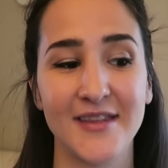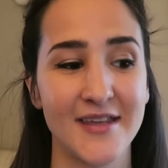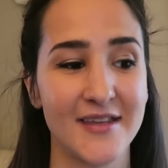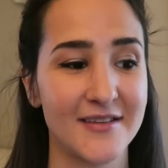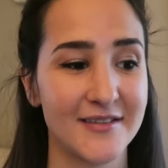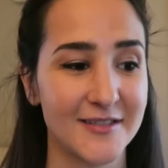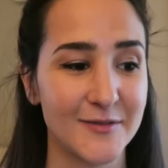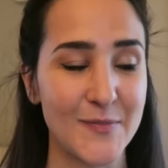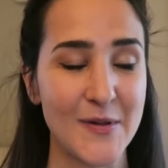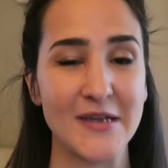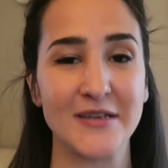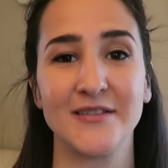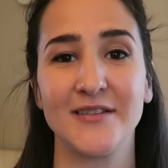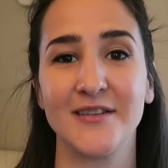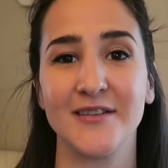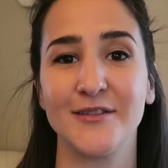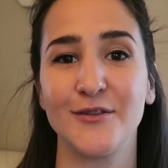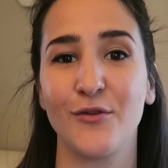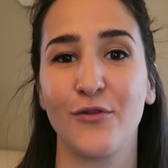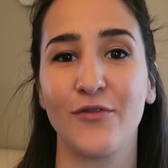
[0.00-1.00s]
the
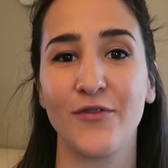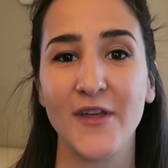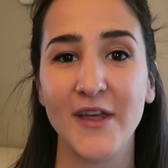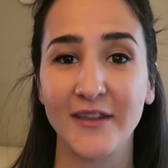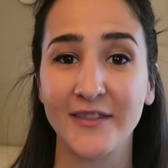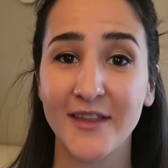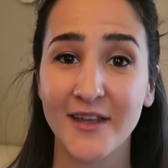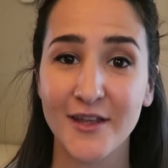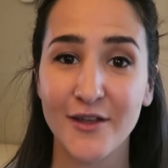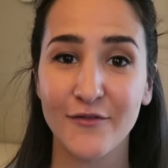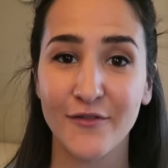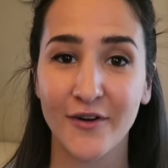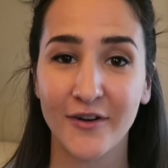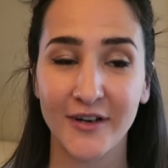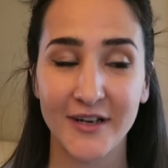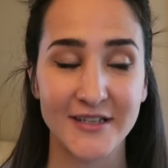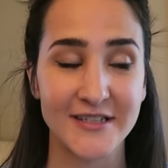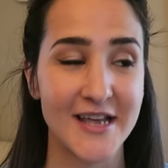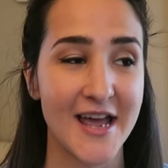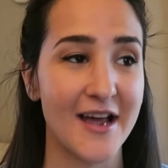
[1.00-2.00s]
spaces you think that you've
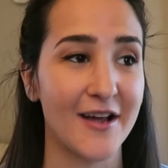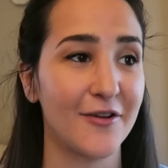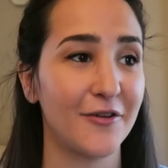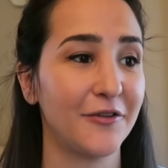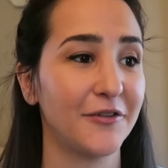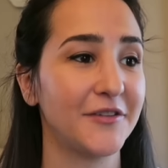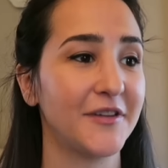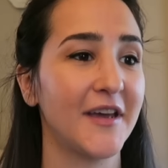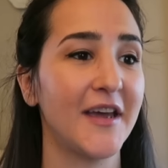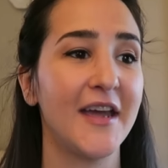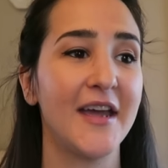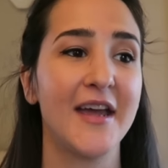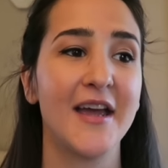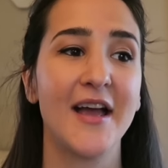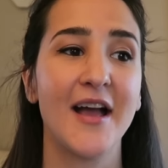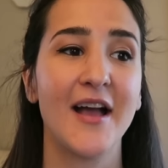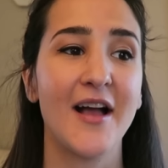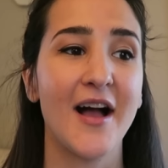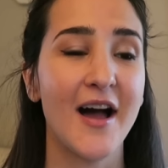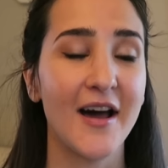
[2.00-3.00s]
already tackled.
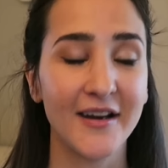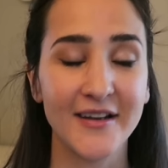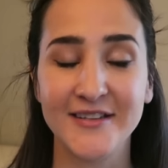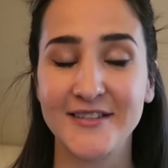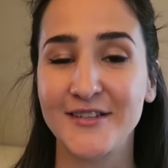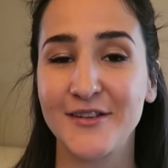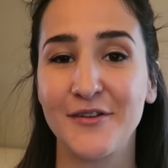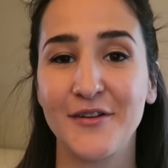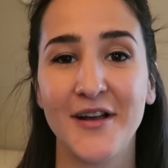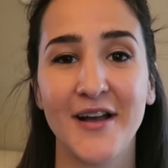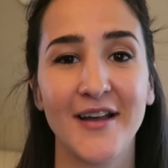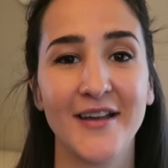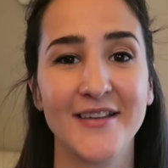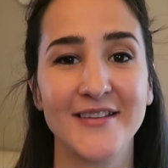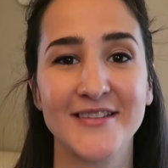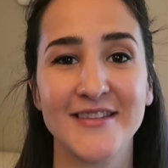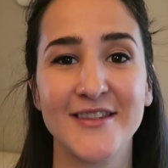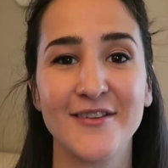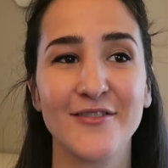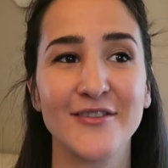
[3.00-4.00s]
Honestly, you
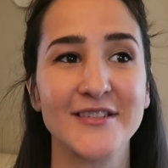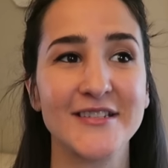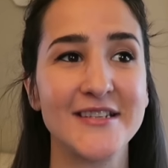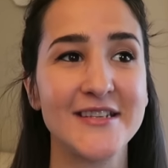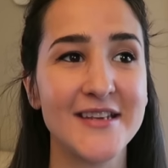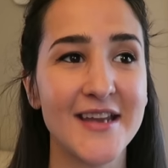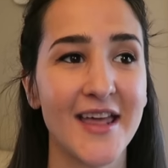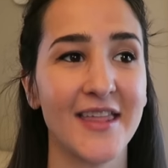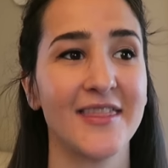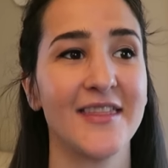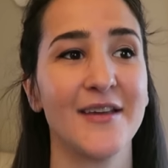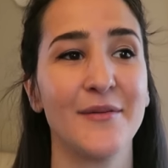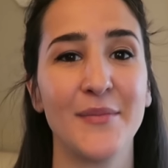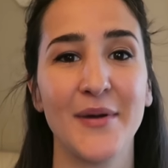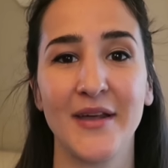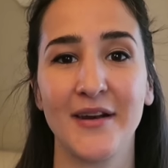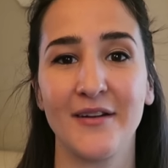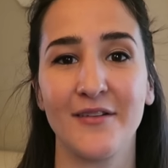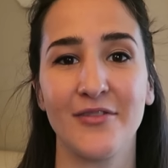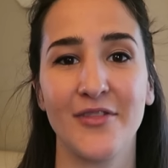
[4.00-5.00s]
guys, there is nothing
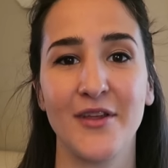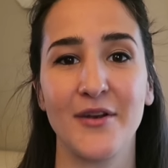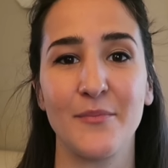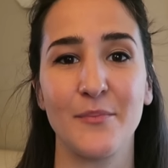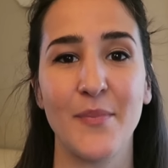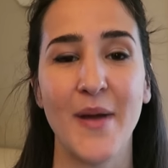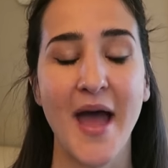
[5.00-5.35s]
better than